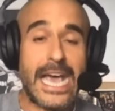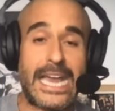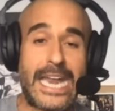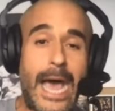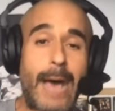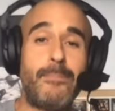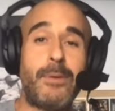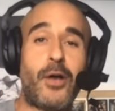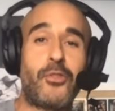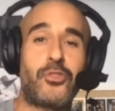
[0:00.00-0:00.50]

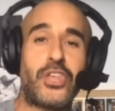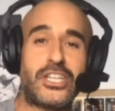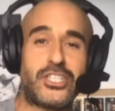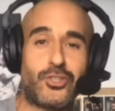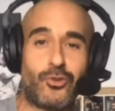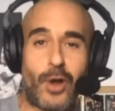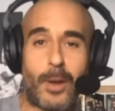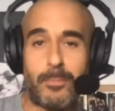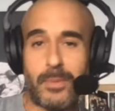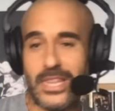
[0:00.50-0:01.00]
And how about
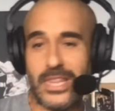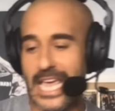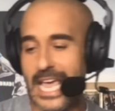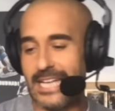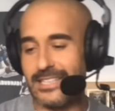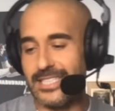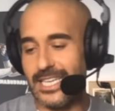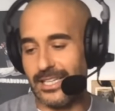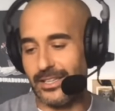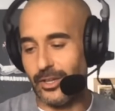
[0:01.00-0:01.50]
this? They're up in
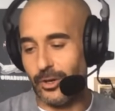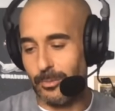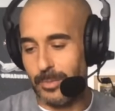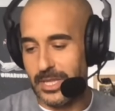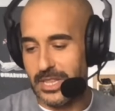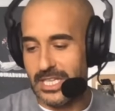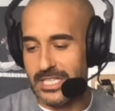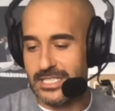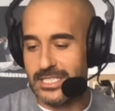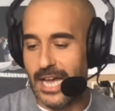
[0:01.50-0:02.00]
the ante a little
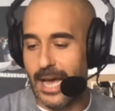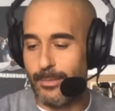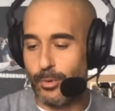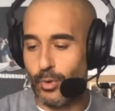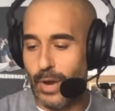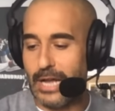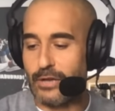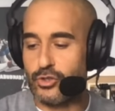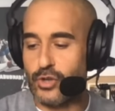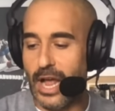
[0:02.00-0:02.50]
bit this time
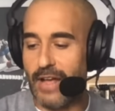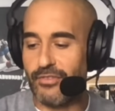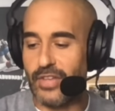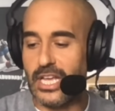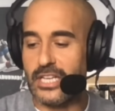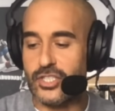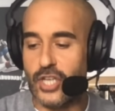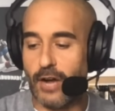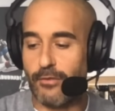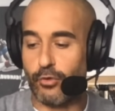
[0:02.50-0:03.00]
around.
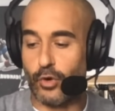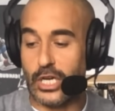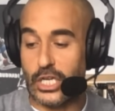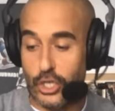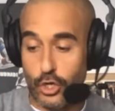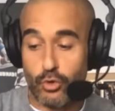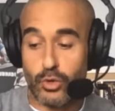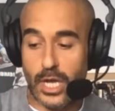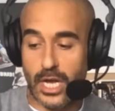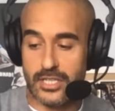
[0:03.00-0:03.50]
DraftKings
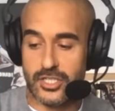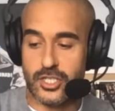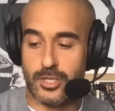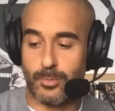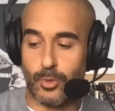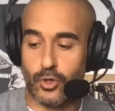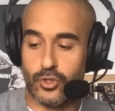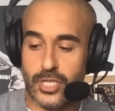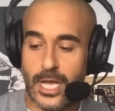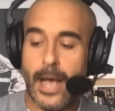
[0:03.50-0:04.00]
offering new
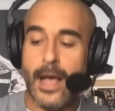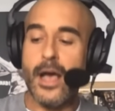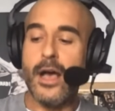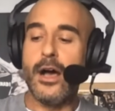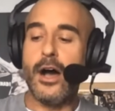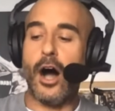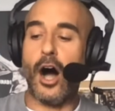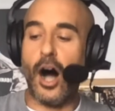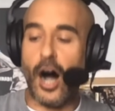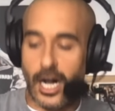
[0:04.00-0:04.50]
customers
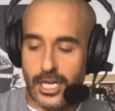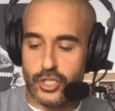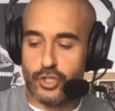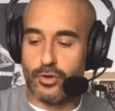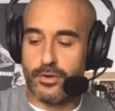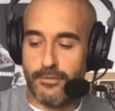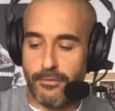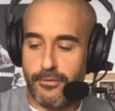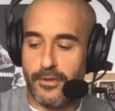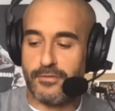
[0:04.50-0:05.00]

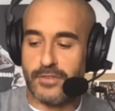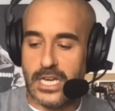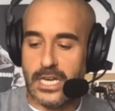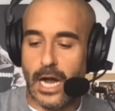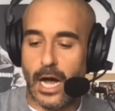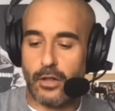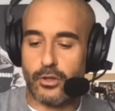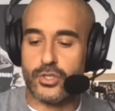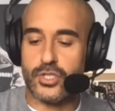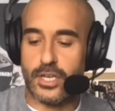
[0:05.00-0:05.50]

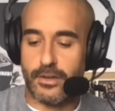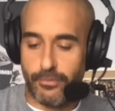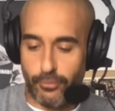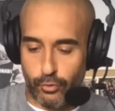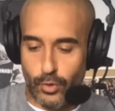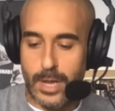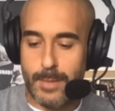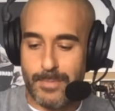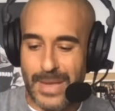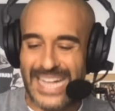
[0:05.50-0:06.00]
$150 in
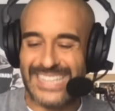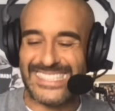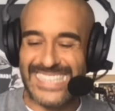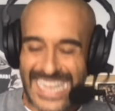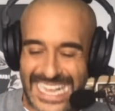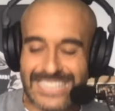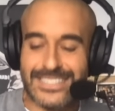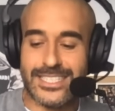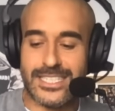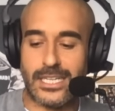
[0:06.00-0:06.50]
free
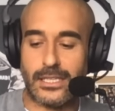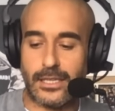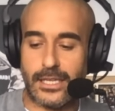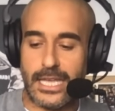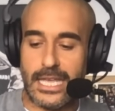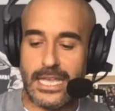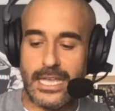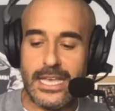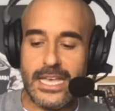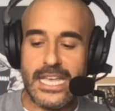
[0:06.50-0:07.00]
bets
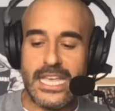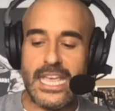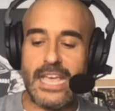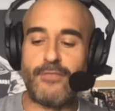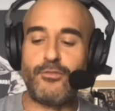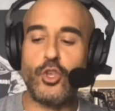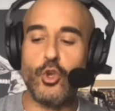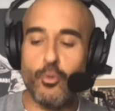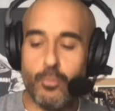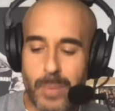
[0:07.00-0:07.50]
instantly
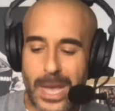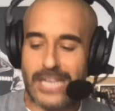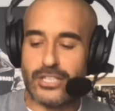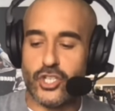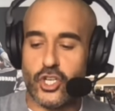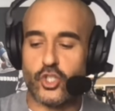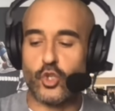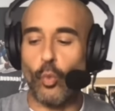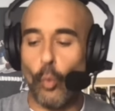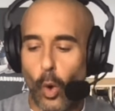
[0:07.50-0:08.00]
if you
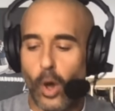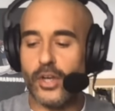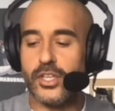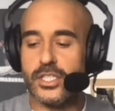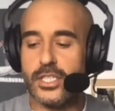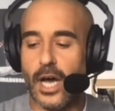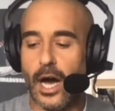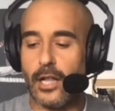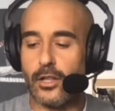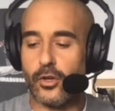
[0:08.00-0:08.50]
bet just
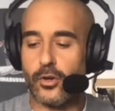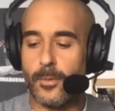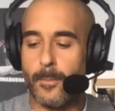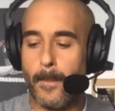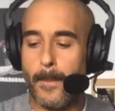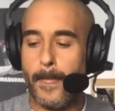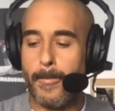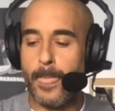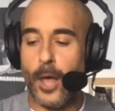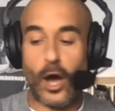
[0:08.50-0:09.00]
$1
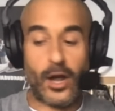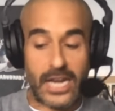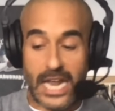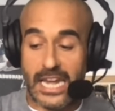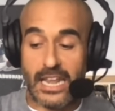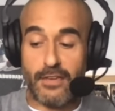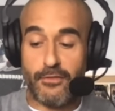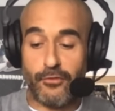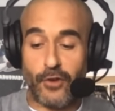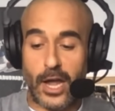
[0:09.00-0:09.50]
on
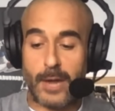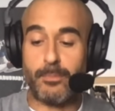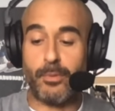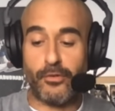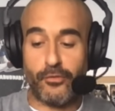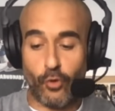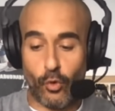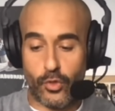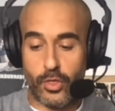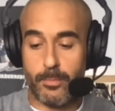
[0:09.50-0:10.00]
any fight
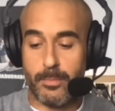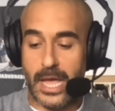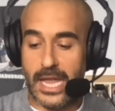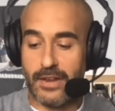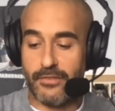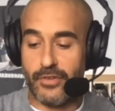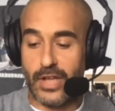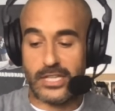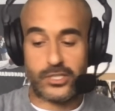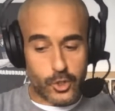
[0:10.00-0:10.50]
before the
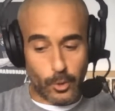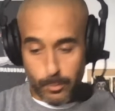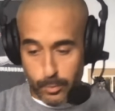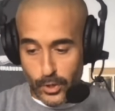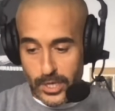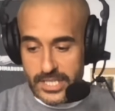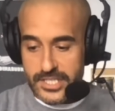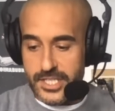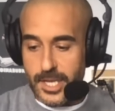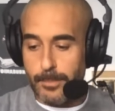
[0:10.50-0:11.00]
main event. So
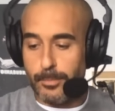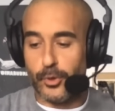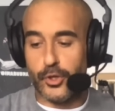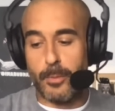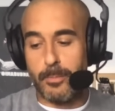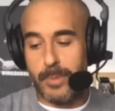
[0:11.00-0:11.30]
pretty simple.